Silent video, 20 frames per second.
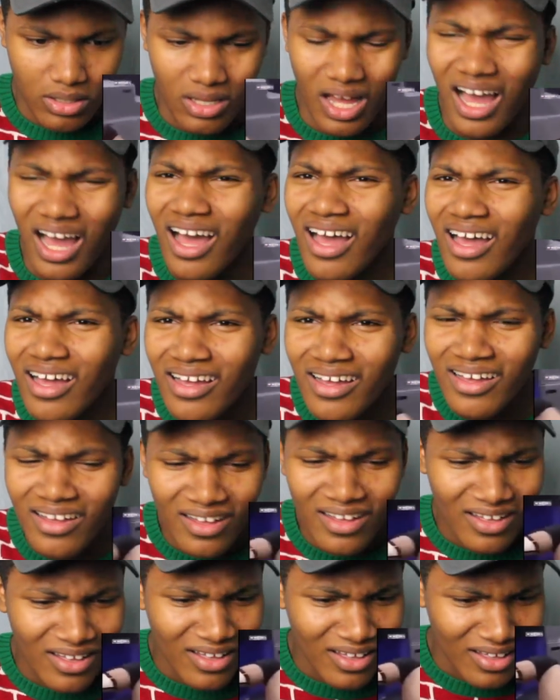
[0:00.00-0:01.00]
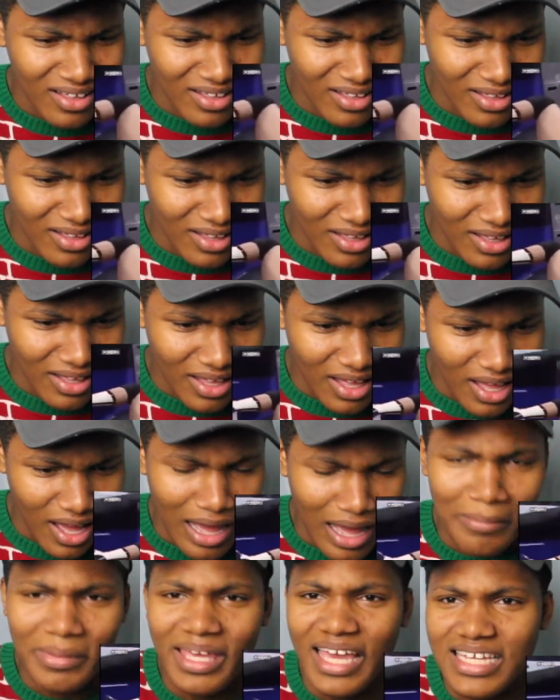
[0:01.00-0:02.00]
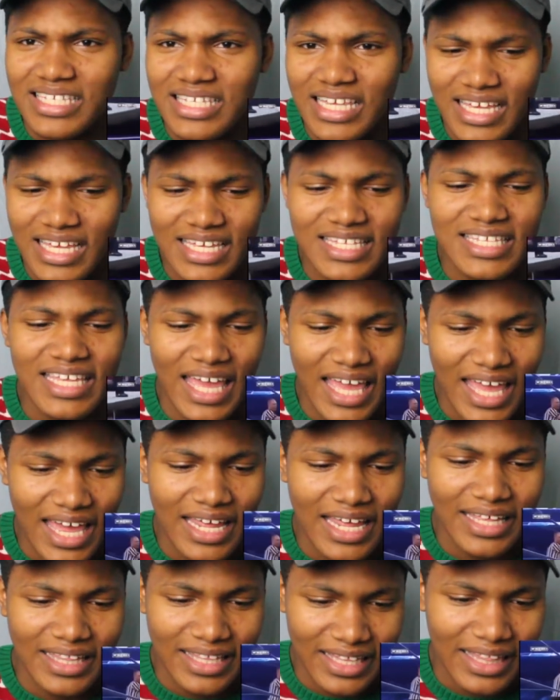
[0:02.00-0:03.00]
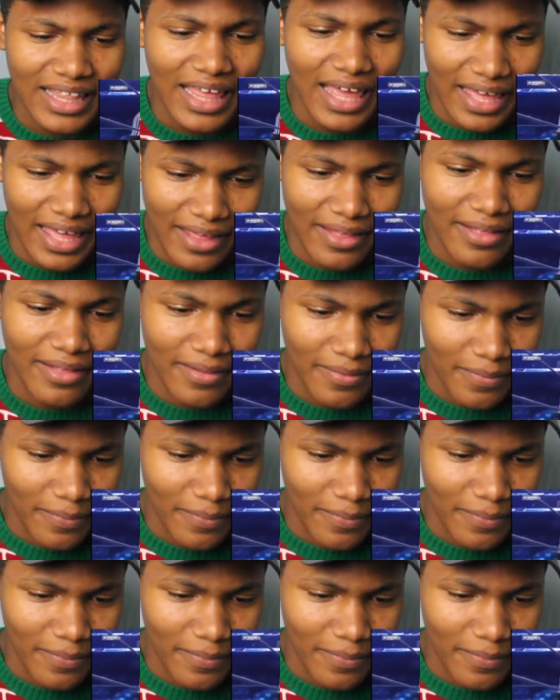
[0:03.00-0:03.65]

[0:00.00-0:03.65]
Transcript: huh? I'm guessing his head hit the thing.